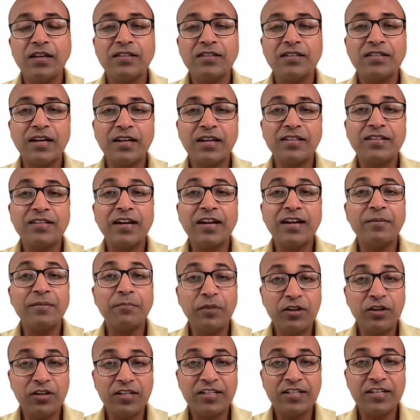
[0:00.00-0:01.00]
Sun is our
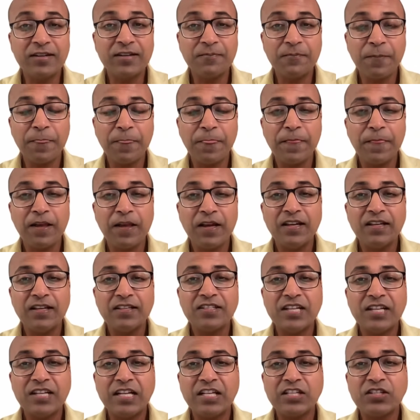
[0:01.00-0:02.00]
immunity.
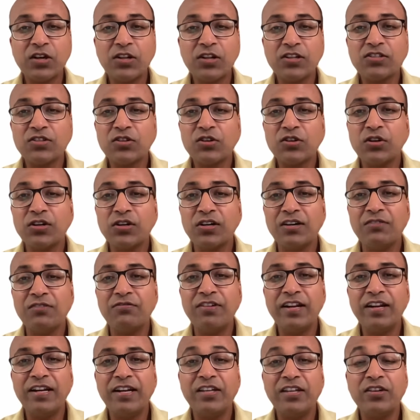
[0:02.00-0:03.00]
Sun is also a
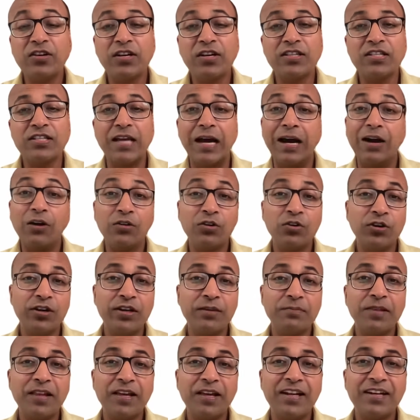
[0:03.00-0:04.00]
very, you can say,
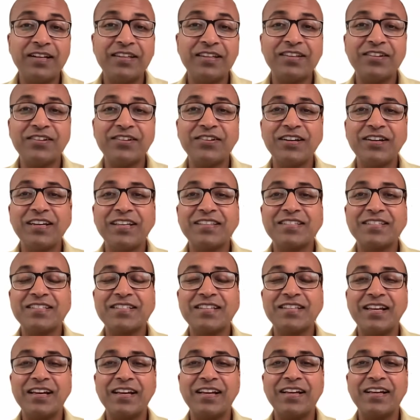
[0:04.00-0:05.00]
outgoing planet.
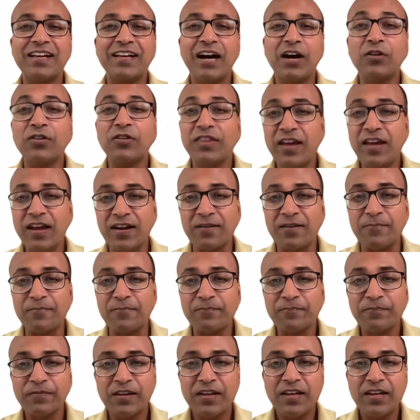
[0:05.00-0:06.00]
It's like out there.
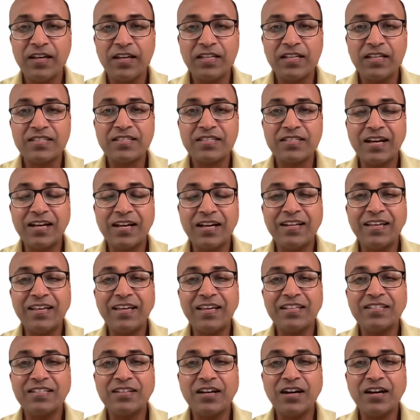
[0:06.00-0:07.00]
Sun
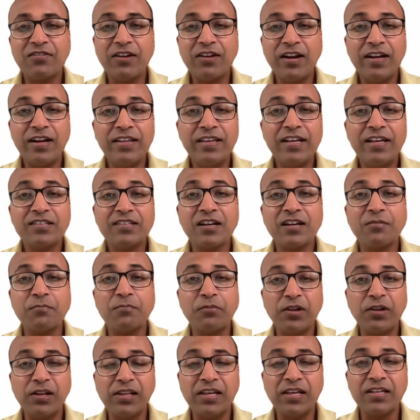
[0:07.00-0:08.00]
is our radiance, our
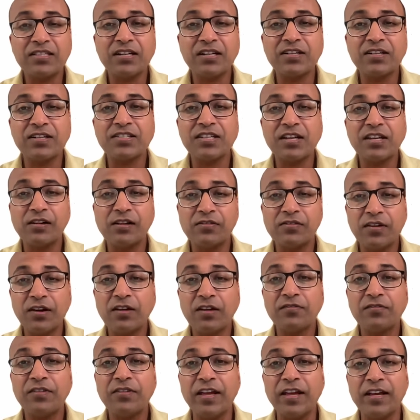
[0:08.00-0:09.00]
brilliance, our
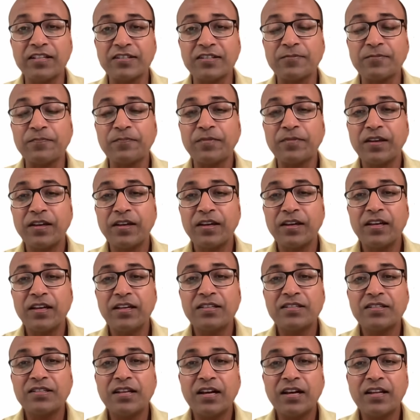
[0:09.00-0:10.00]
self-confidence.
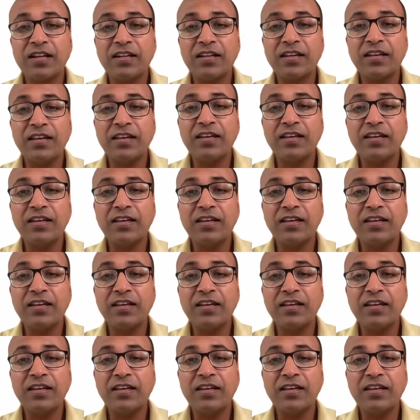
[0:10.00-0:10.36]
Sun